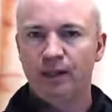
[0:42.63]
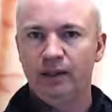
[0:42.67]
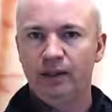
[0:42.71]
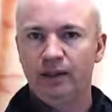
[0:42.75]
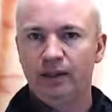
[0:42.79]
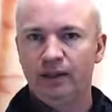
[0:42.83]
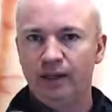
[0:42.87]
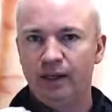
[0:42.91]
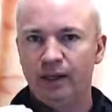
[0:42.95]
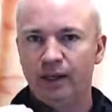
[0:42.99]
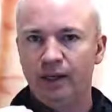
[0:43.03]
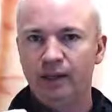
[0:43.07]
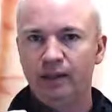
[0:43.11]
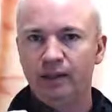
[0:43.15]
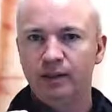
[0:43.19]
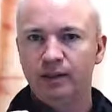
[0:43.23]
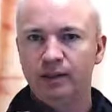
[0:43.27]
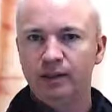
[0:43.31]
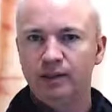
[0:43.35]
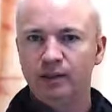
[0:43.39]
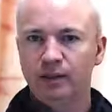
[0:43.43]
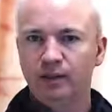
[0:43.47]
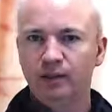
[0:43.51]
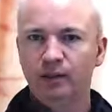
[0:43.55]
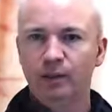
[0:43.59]
they
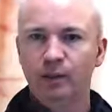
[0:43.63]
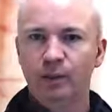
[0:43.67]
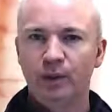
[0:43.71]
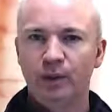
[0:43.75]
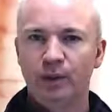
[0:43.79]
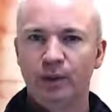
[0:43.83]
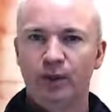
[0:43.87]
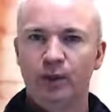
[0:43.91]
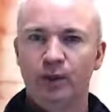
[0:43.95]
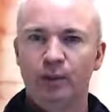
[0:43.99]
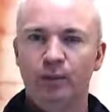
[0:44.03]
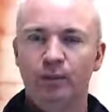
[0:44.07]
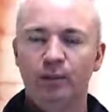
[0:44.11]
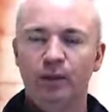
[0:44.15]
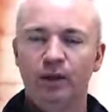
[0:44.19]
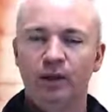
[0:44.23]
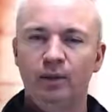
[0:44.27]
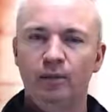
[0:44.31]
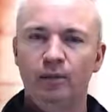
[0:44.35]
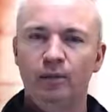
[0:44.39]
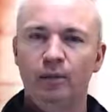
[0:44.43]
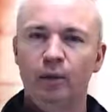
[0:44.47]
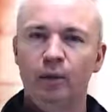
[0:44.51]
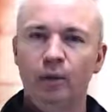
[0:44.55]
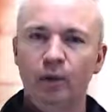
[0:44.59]
start to become
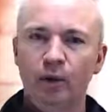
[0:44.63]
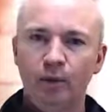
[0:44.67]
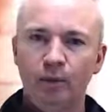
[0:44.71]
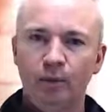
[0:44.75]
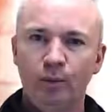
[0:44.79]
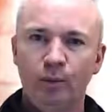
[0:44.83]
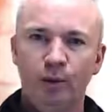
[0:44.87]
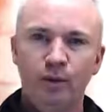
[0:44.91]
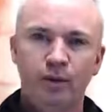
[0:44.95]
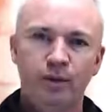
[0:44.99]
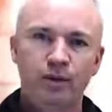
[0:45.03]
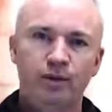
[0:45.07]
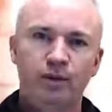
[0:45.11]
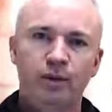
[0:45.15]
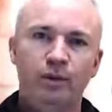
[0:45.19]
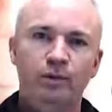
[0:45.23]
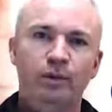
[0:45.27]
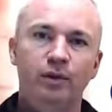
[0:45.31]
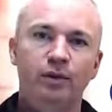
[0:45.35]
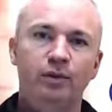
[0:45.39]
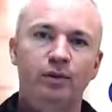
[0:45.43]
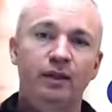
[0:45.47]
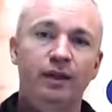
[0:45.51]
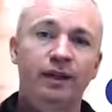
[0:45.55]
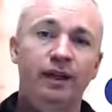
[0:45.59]
more and more
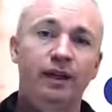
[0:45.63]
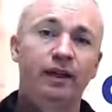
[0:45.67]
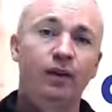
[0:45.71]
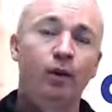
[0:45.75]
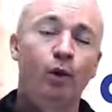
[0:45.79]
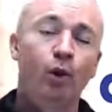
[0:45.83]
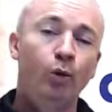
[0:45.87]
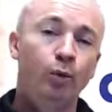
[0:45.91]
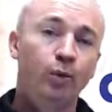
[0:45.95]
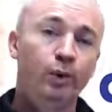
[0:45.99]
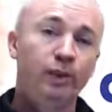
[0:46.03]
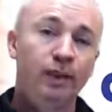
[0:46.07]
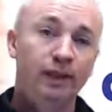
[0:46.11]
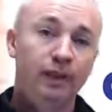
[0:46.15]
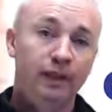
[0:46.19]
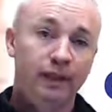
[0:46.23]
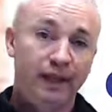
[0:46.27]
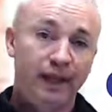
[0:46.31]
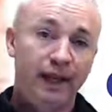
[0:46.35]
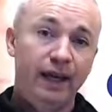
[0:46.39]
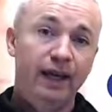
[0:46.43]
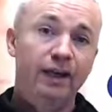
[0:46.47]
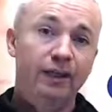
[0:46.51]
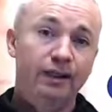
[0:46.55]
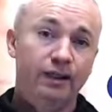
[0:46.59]
disruptive and then open the
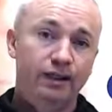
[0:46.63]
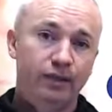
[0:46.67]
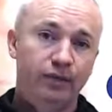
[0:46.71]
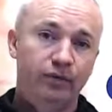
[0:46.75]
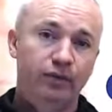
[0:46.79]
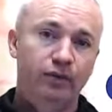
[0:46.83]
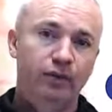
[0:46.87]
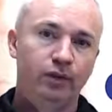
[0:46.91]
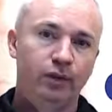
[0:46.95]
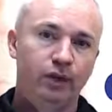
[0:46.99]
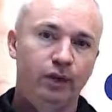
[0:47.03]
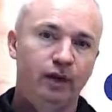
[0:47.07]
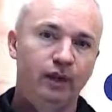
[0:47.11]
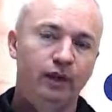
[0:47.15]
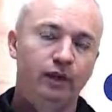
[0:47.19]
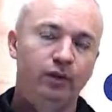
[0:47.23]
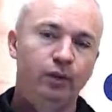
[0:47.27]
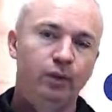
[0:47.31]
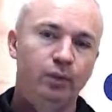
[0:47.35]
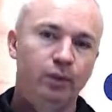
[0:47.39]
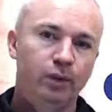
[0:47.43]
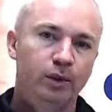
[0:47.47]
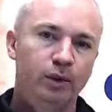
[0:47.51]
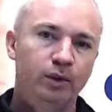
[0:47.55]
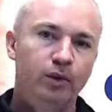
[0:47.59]
gate, if you like,
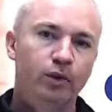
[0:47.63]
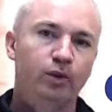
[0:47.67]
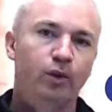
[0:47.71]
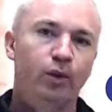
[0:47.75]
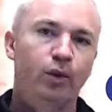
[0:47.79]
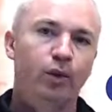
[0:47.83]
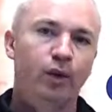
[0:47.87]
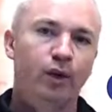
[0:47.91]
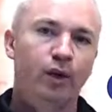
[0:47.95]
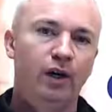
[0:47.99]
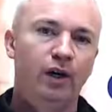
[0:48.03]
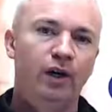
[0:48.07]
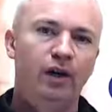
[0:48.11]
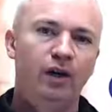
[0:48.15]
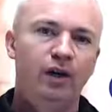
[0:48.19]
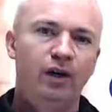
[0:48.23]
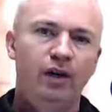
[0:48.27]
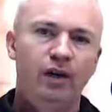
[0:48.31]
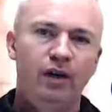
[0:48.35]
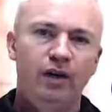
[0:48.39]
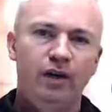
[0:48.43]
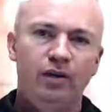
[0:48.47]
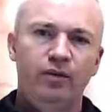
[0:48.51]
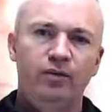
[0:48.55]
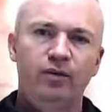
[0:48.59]
open the door
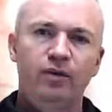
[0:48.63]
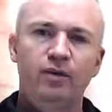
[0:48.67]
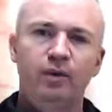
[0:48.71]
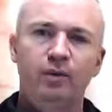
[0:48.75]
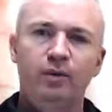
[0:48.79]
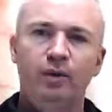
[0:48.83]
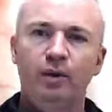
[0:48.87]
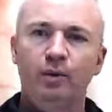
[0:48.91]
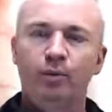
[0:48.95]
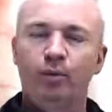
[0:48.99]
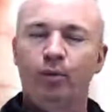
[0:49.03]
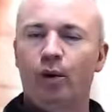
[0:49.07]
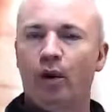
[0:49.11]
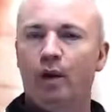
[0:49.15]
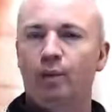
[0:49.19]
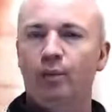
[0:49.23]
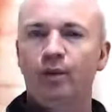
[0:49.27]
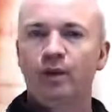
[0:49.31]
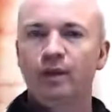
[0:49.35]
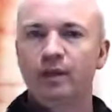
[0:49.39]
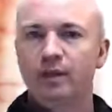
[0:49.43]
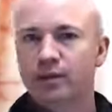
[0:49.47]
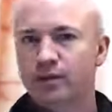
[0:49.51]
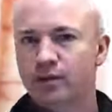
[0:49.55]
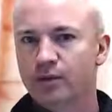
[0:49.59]
for something
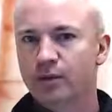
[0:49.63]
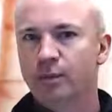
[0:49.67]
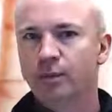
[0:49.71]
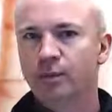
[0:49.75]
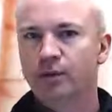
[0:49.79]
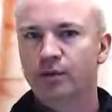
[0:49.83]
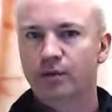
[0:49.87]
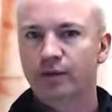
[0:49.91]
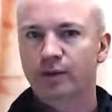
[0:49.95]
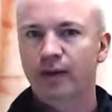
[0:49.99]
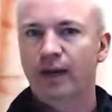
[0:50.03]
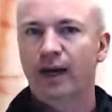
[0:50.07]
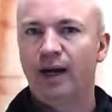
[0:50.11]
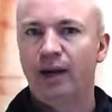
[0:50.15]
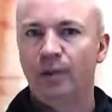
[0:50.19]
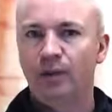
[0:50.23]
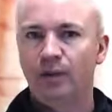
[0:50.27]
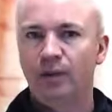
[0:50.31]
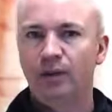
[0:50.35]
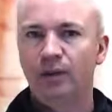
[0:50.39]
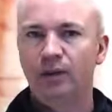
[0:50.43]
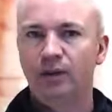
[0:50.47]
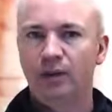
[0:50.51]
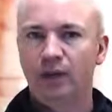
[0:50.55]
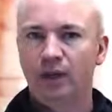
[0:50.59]
properly disruptive to happen
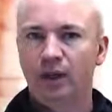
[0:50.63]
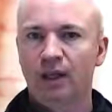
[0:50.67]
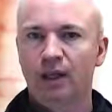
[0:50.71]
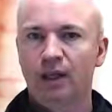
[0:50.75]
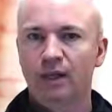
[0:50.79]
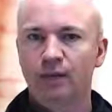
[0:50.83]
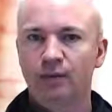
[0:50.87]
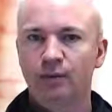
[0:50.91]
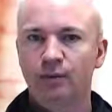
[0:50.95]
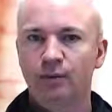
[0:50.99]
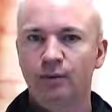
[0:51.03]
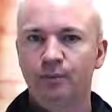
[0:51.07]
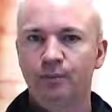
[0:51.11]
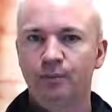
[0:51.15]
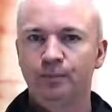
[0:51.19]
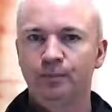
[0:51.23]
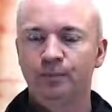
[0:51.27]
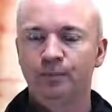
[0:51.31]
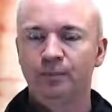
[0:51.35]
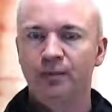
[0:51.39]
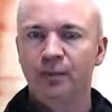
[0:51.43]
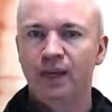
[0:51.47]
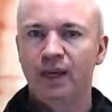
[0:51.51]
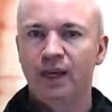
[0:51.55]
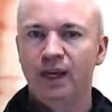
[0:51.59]
in your classroom.
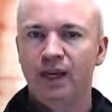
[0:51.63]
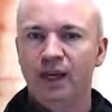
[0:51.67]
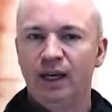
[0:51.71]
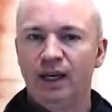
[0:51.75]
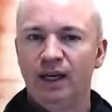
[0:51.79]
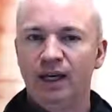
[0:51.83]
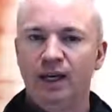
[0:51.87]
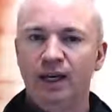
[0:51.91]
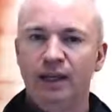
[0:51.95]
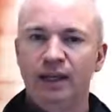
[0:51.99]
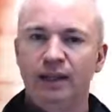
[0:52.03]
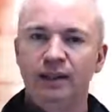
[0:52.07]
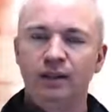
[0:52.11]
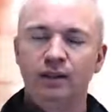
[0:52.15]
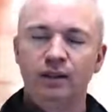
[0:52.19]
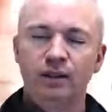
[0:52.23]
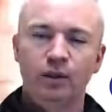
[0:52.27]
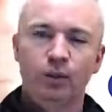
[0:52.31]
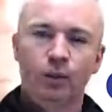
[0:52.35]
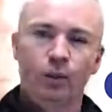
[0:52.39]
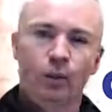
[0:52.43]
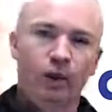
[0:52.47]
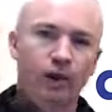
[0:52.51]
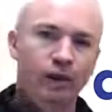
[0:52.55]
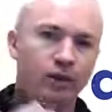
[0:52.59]
And
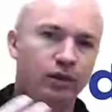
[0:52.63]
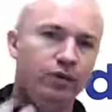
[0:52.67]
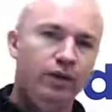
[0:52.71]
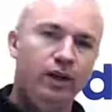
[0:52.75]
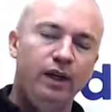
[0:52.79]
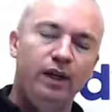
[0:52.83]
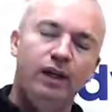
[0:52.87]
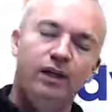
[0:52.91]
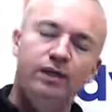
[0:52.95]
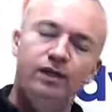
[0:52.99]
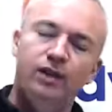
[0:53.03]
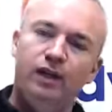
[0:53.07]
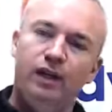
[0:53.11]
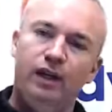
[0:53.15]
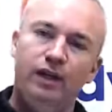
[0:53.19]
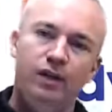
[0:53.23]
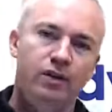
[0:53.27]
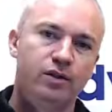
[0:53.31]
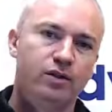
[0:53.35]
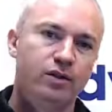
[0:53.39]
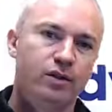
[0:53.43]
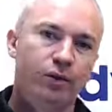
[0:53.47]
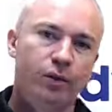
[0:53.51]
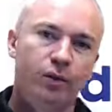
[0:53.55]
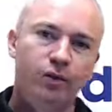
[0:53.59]
what great
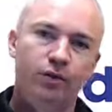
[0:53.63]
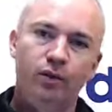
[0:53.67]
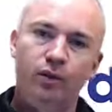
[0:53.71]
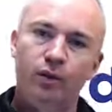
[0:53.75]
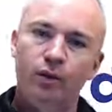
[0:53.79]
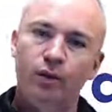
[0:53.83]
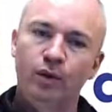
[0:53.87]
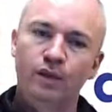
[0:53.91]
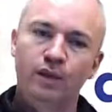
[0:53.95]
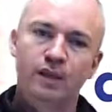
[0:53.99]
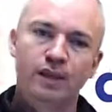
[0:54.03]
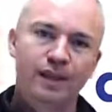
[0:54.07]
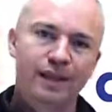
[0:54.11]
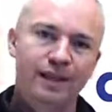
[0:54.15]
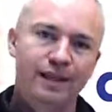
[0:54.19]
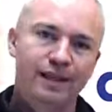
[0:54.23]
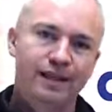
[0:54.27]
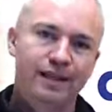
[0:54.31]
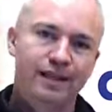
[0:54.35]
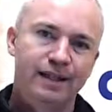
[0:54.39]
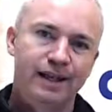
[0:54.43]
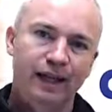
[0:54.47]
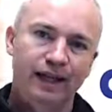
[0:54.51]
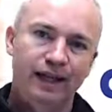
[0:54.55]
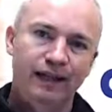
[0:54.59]
educators know, of course,
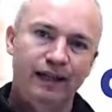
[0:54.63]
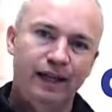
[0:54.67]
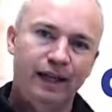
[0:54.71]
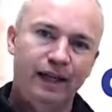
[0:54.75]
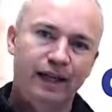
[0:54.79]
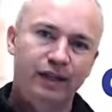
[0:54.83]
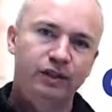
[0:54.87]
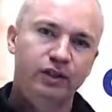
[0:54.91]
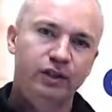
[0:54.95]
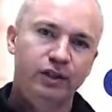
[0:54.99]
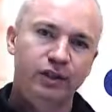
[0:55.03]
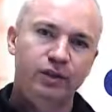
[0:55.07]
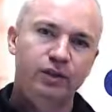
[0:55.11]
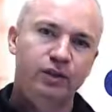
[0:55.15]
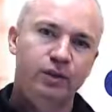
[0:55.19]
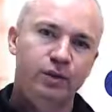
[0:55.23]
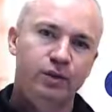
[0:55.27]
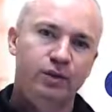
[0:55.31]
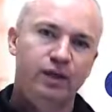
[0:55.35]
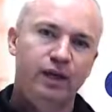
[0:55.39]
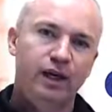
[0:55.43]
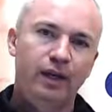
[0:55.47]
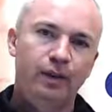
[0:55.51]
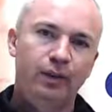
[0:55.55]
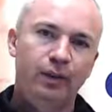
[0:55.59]
is that catching
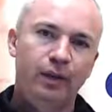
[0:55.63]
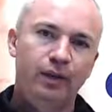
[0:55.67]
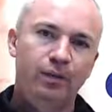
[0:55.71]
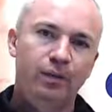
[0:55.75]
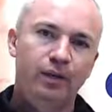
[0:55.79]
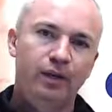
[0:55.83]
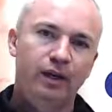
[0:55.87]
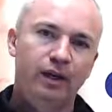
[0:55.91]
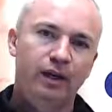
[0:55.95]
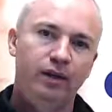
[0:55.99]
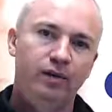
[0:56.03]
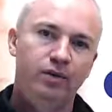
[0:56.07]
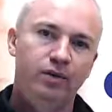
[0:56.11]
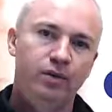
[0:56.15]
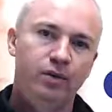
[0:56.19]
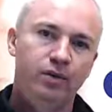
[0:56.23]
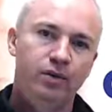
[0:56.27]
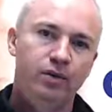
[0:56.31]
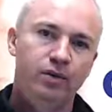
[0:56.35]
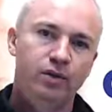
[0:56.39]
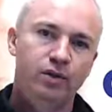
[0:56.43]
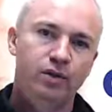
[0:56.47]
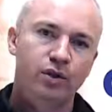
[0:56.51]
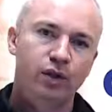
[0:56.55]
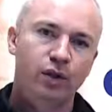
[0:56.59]
those gateway
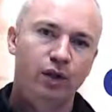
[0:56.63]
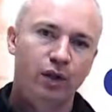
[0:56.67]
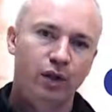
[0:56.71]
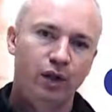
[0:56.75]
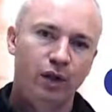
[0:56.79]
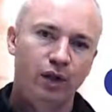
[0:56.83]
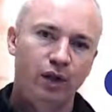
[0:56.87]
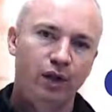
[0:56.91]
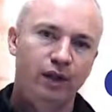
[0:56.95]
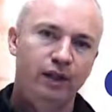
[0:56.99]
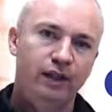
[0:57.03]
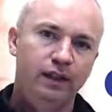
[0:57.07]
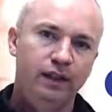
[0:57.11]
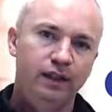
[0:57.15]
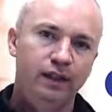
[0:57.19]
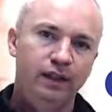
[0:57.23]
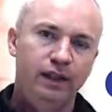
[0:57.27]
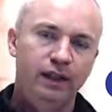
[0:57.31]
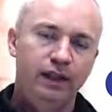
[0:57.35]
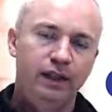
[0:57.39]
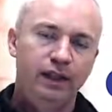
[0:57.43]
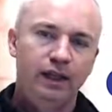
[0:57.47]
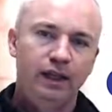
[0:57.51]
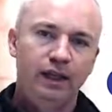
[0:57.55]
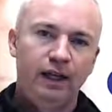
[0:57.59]
behaviors early
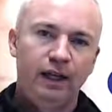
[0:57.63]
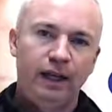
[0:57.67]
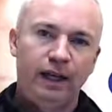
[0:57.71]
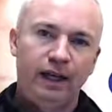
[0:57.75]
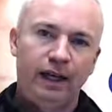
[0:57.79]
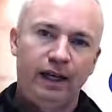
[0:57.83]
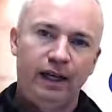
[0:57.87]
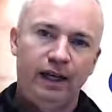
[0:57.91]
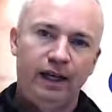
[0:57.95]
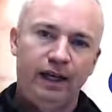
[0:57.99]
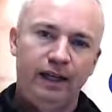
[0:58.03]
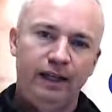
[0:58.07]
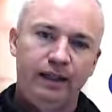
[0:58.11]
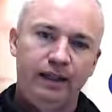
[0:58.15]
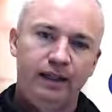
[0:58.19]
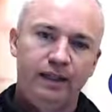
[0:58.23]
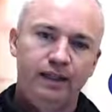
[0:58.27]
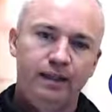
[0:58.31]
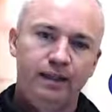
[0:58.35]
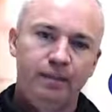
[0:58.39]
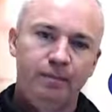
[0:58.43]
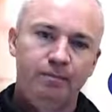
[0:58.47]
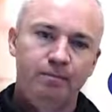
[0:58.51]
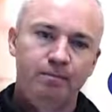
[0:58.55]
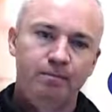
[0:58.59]
and